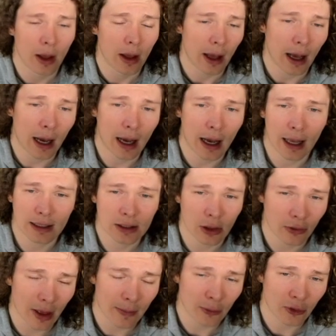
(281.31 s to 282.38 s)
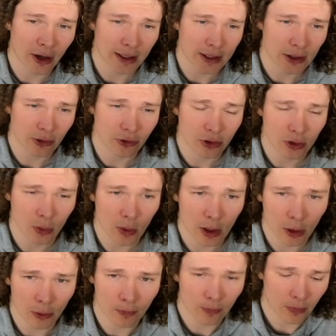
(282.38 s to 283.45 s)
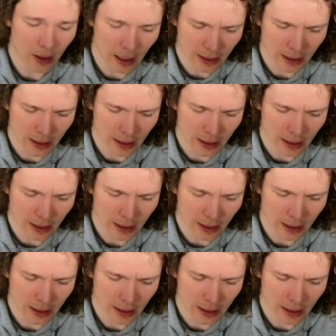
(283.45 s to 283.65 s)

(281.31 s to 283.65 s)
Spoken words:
It's got that Prankster as well.